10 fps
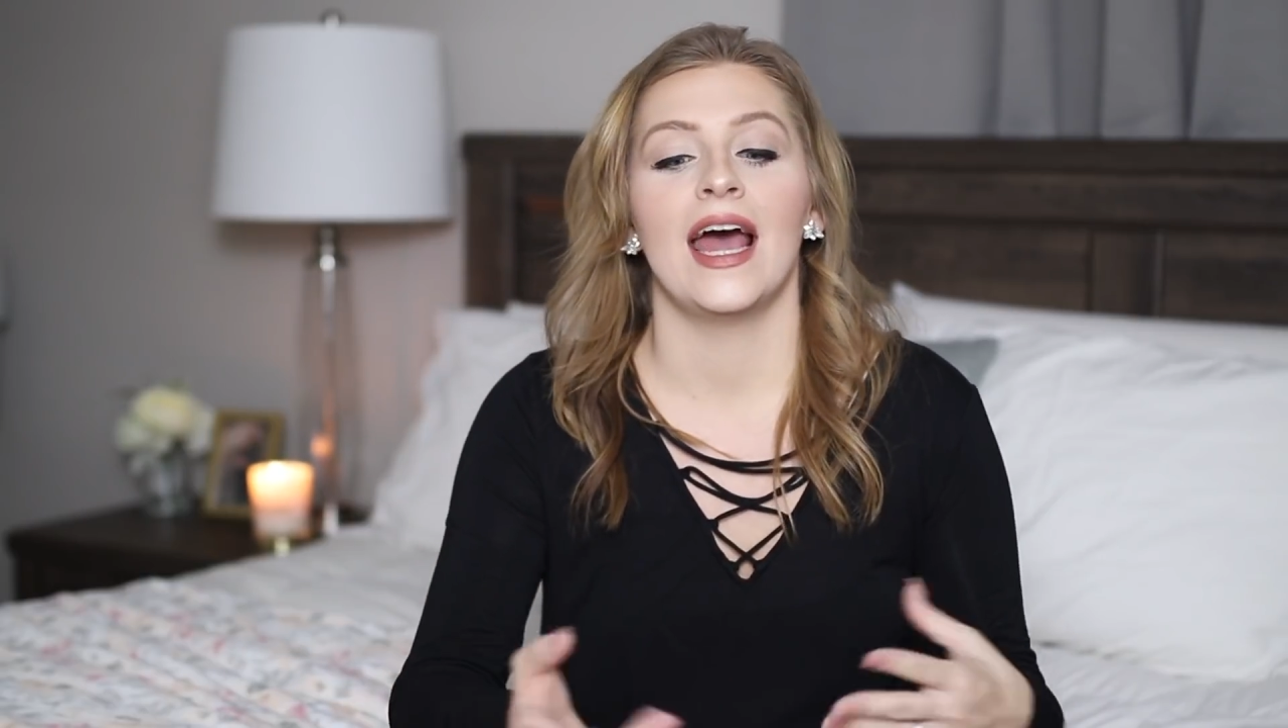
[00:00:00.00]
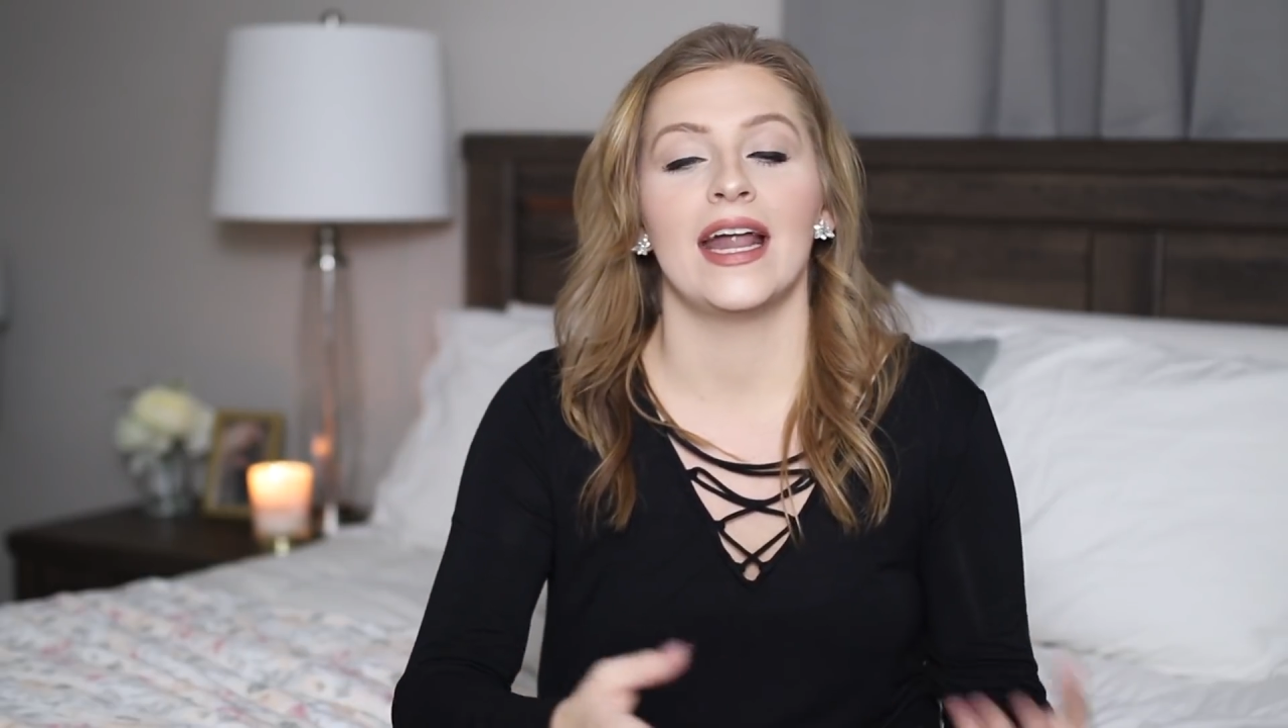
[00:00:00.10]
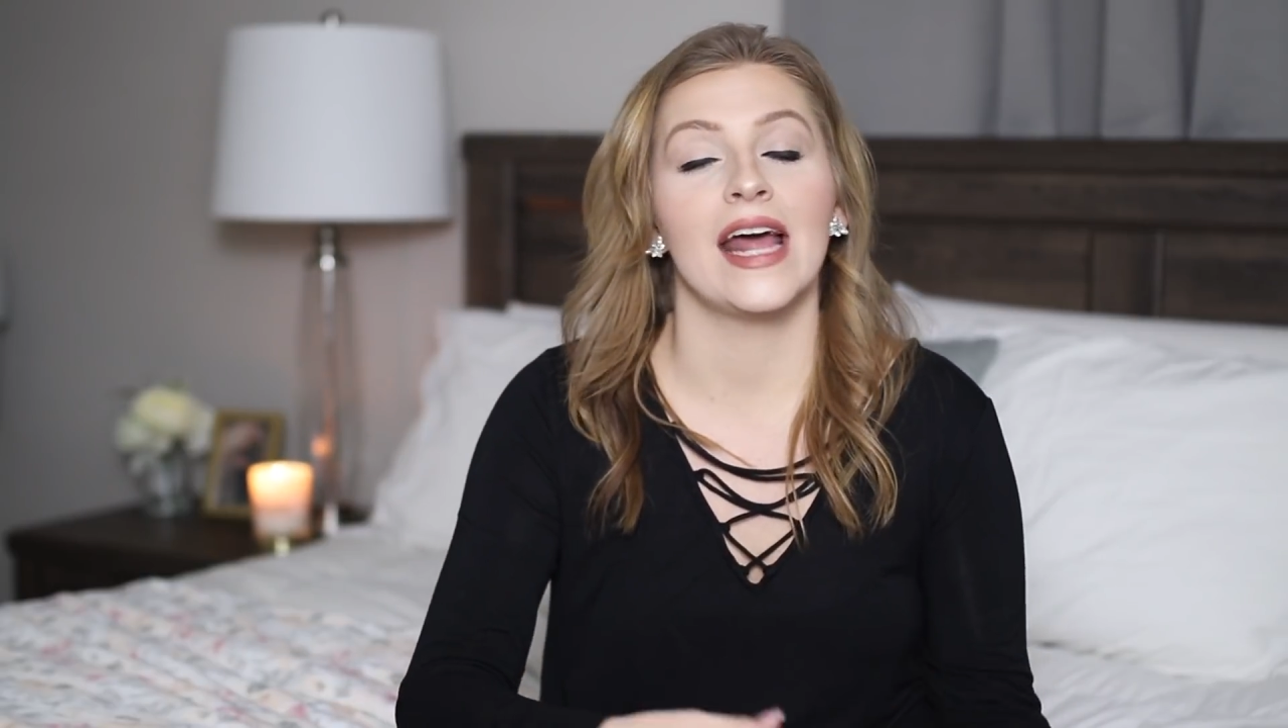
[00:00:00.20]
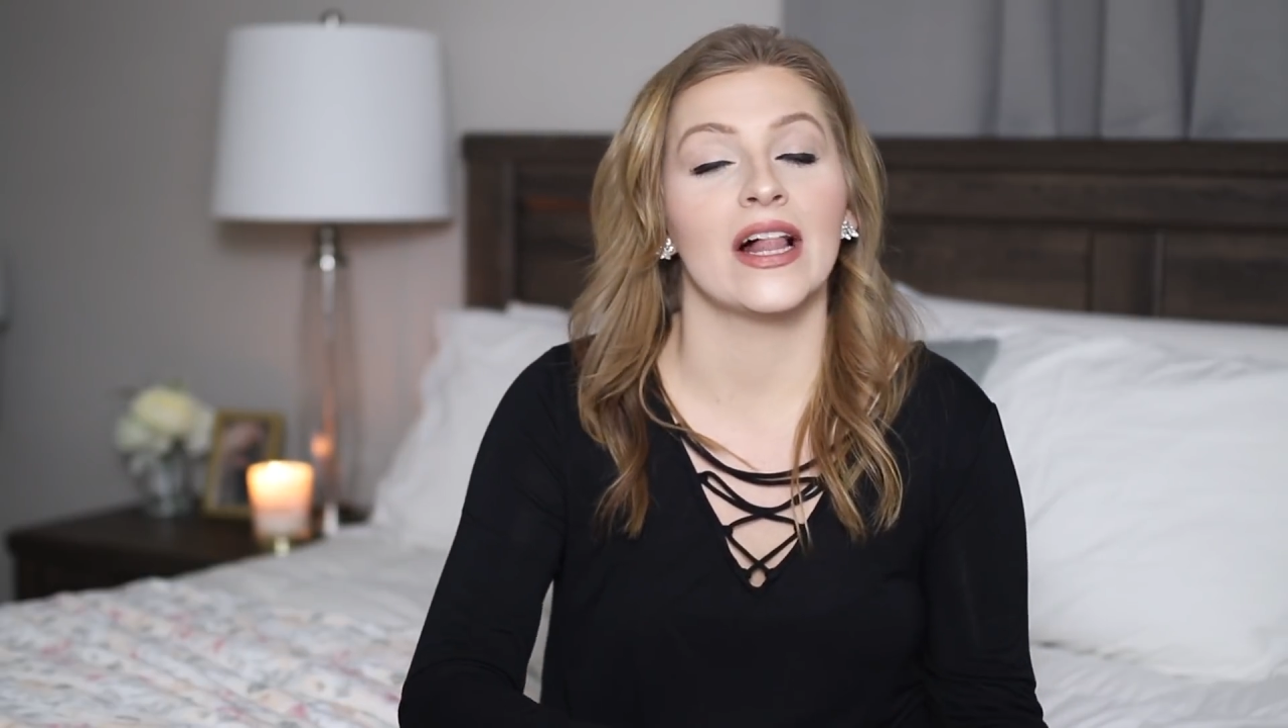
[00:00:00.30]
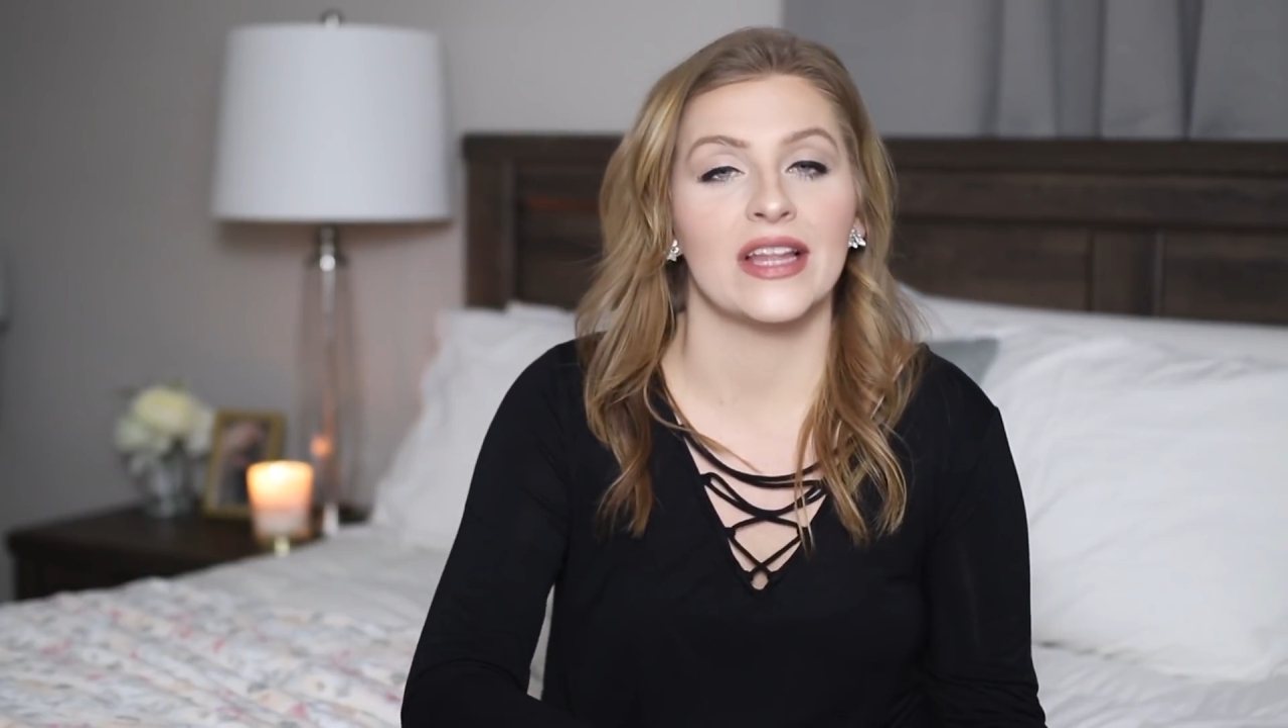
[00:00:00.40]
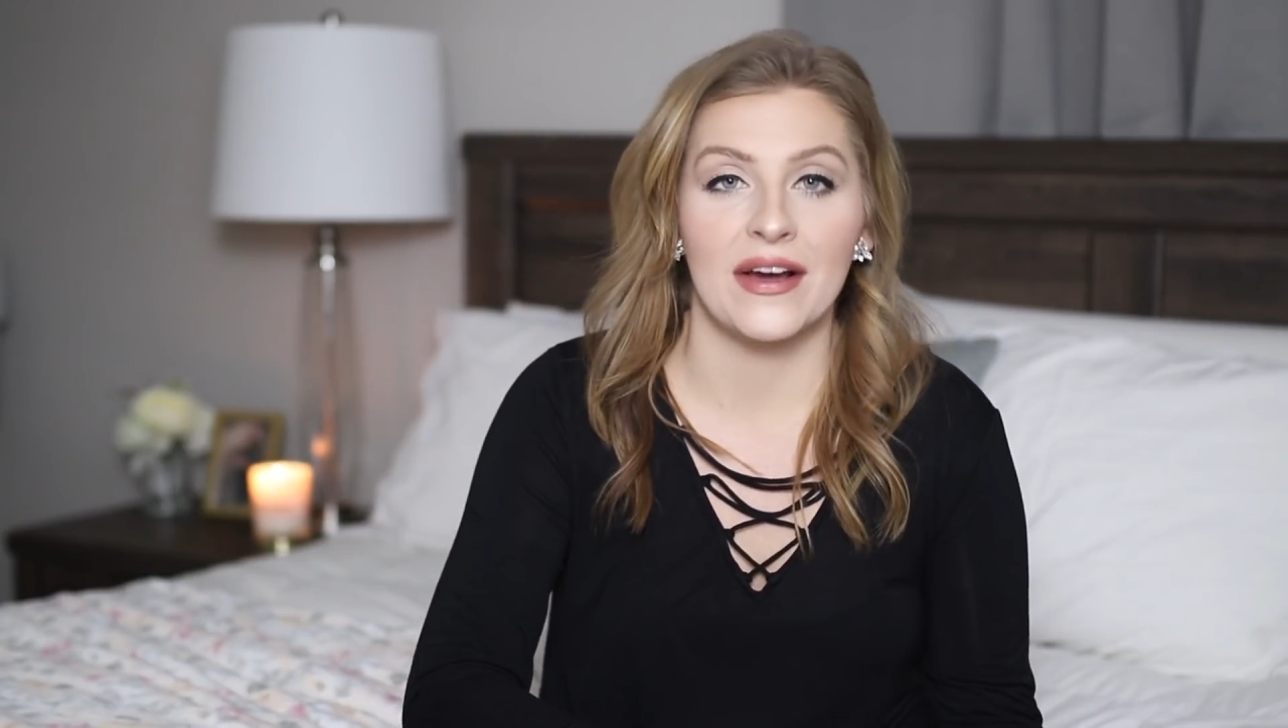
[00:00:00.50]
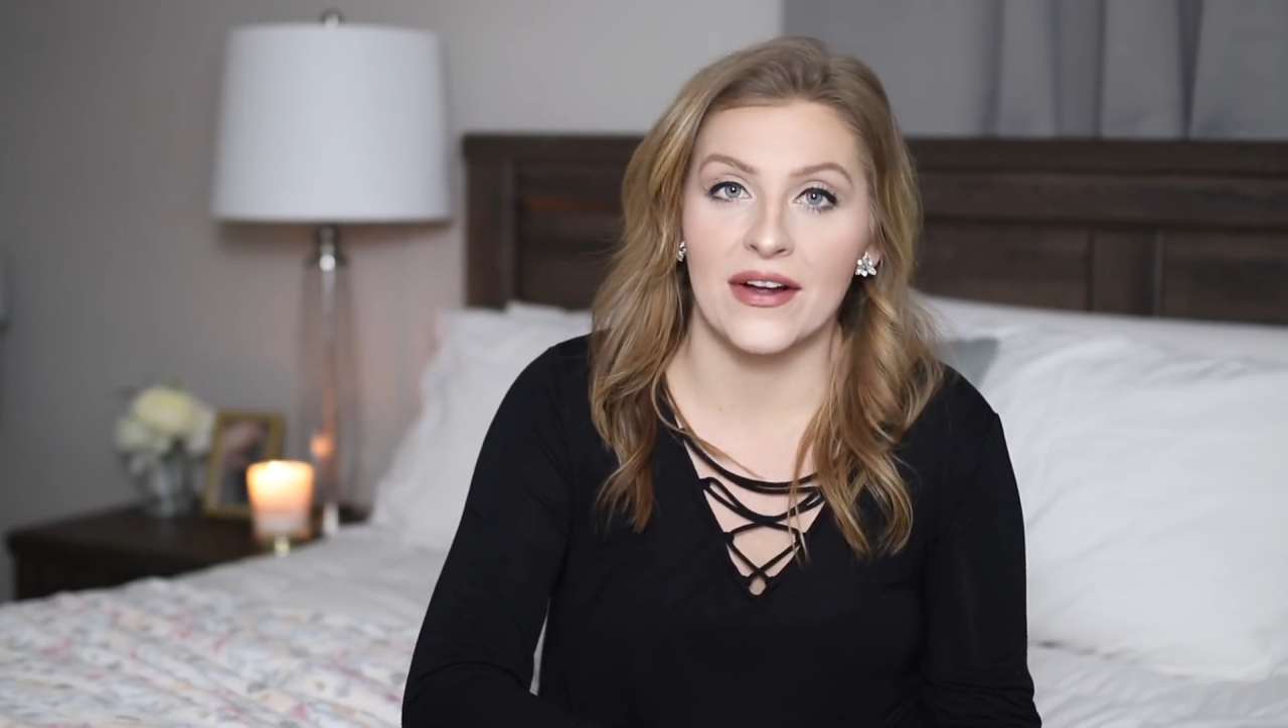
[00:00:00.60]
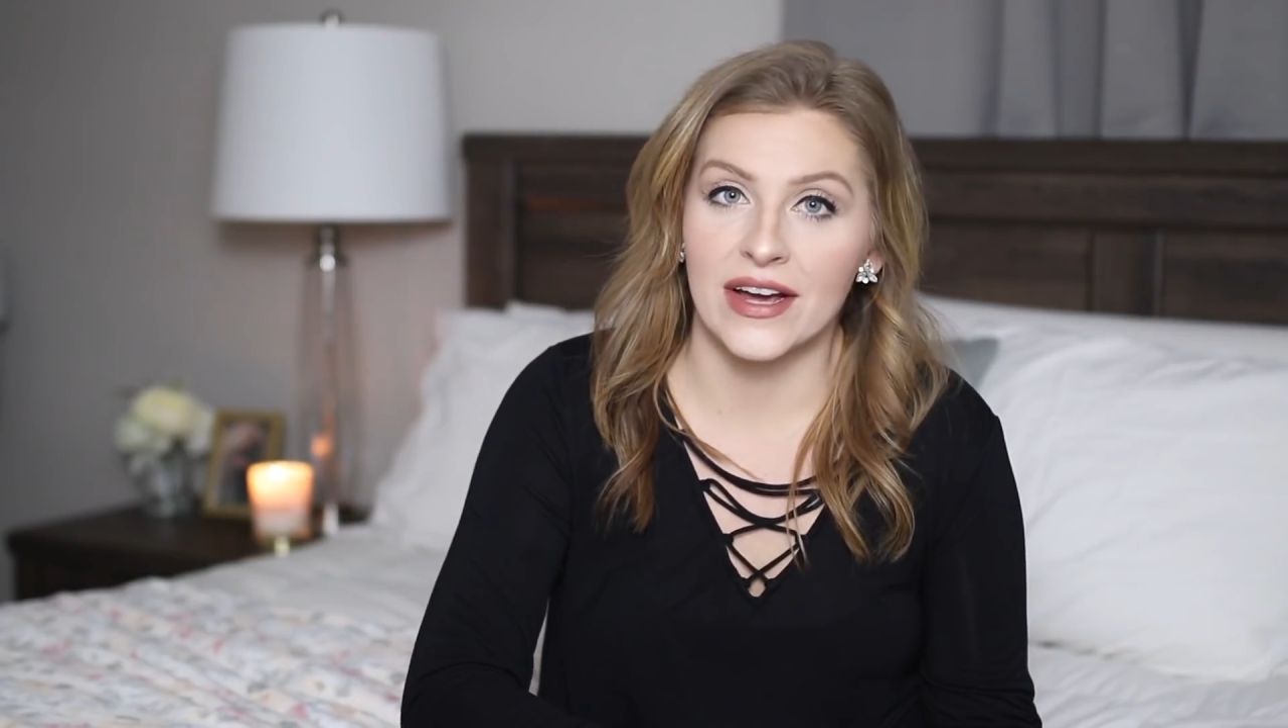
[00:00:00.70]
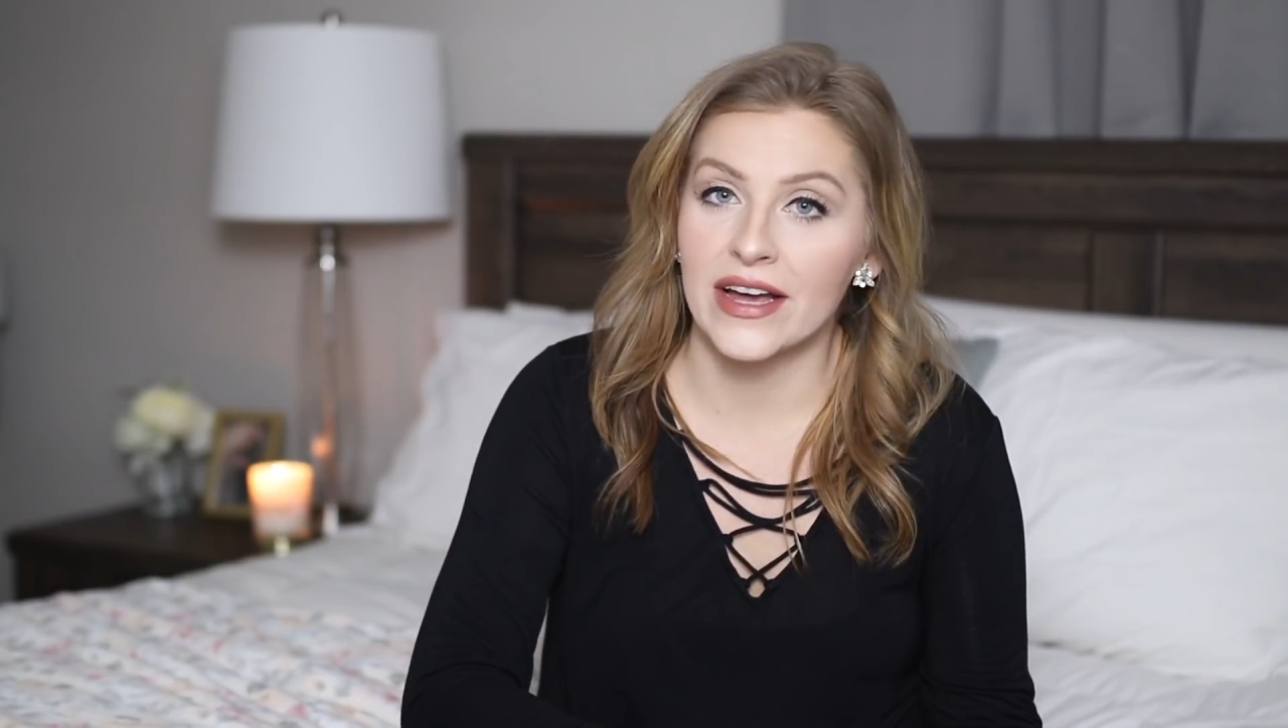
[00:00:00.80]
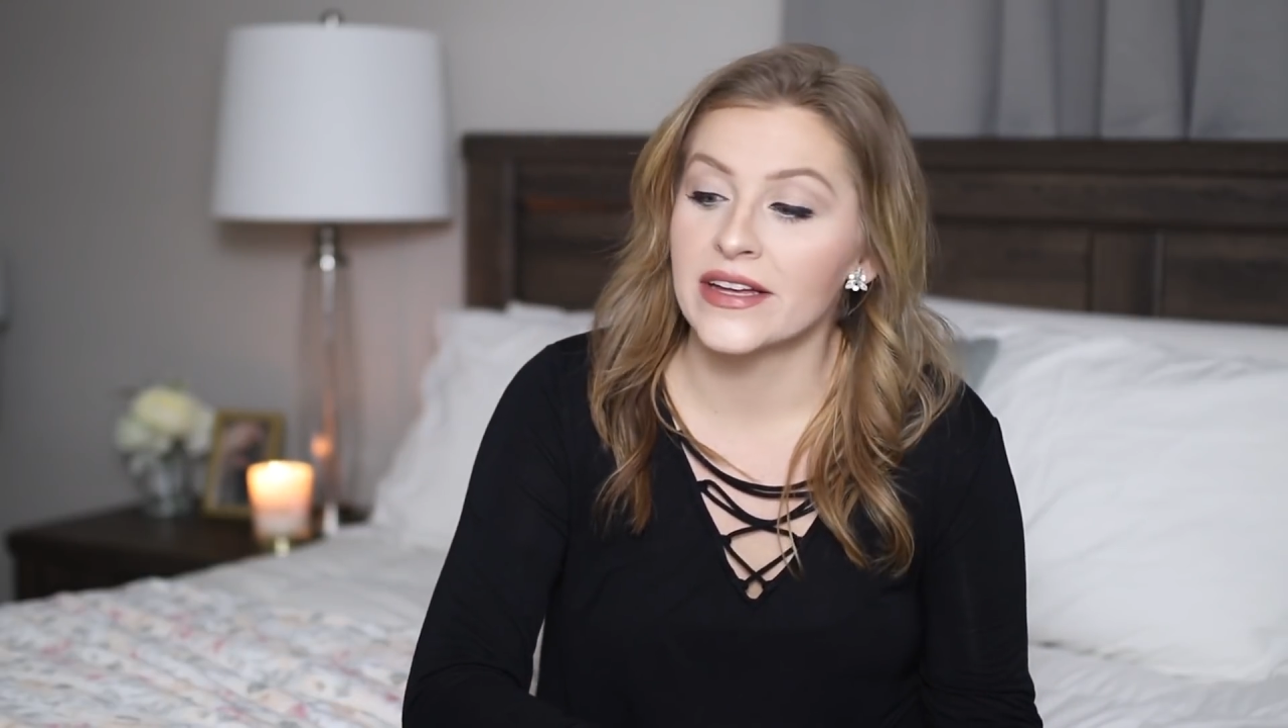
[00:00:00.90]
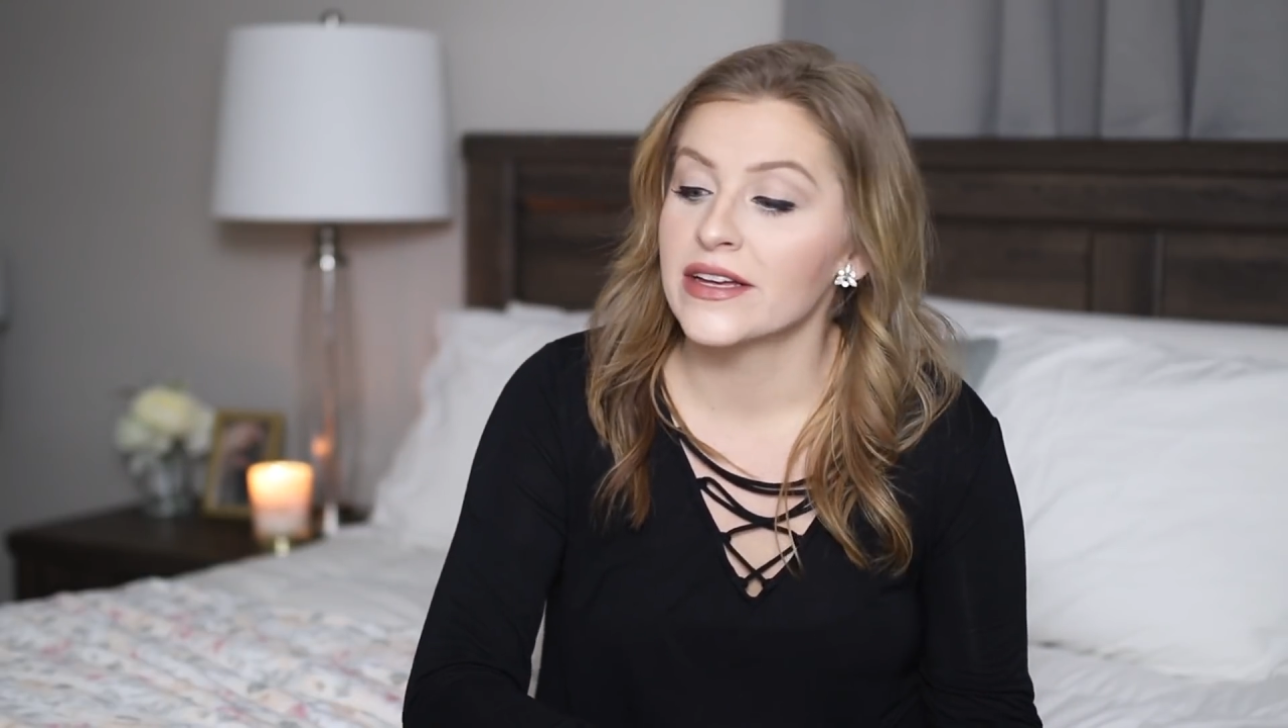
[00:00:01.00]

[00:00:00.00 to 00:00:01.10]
and Eliana.